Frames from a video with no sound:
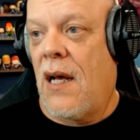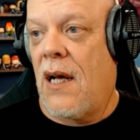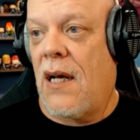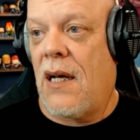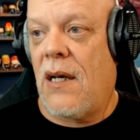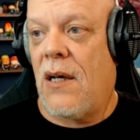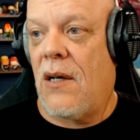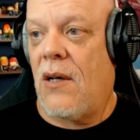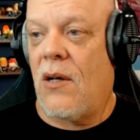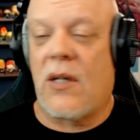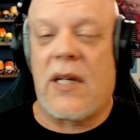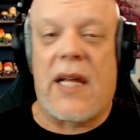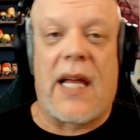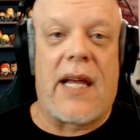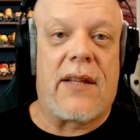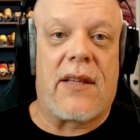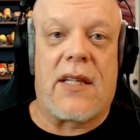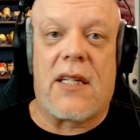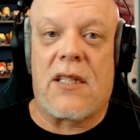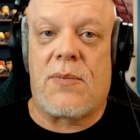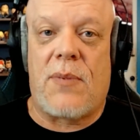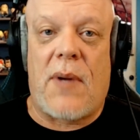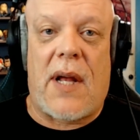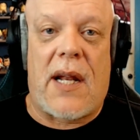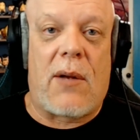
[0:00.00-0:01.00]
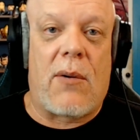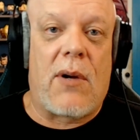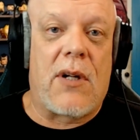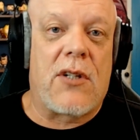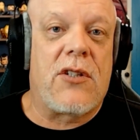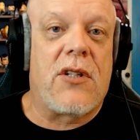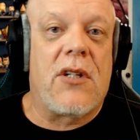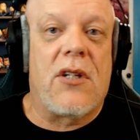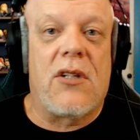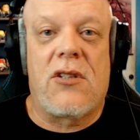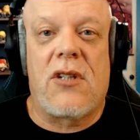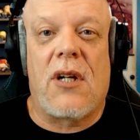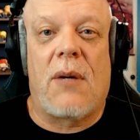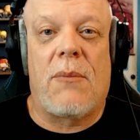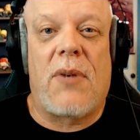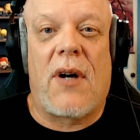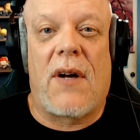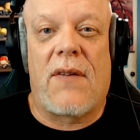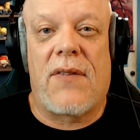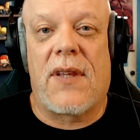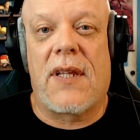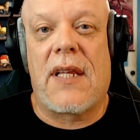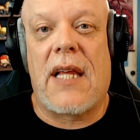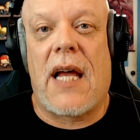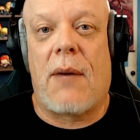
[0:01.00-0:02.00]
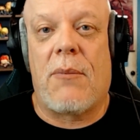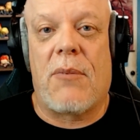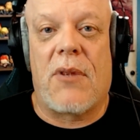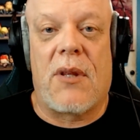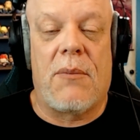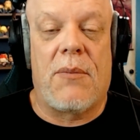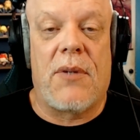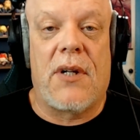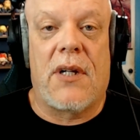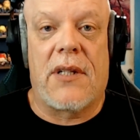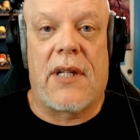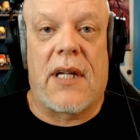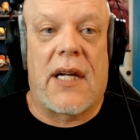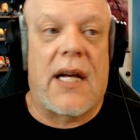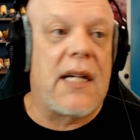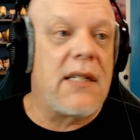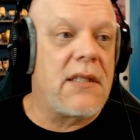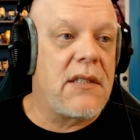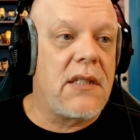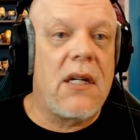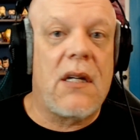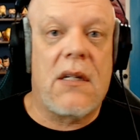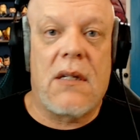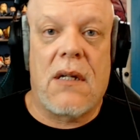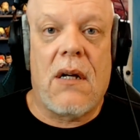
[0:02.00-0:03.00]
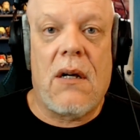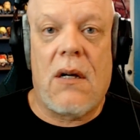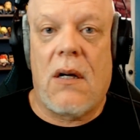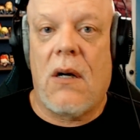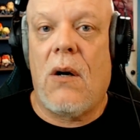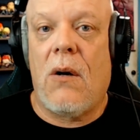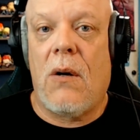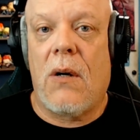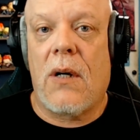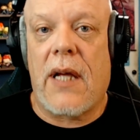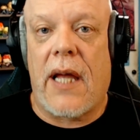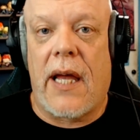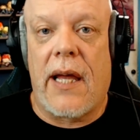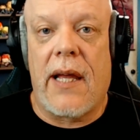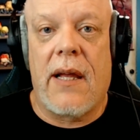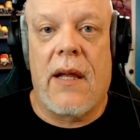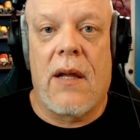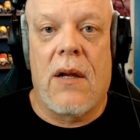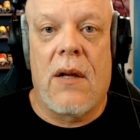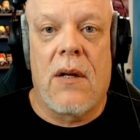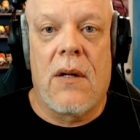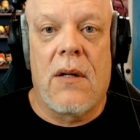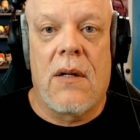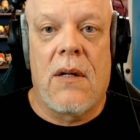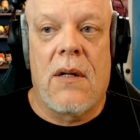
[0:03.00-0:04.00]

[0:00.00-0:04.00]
oh, okay, at this spot, I want you to jump off the top of the building, I'd say, oh, okay.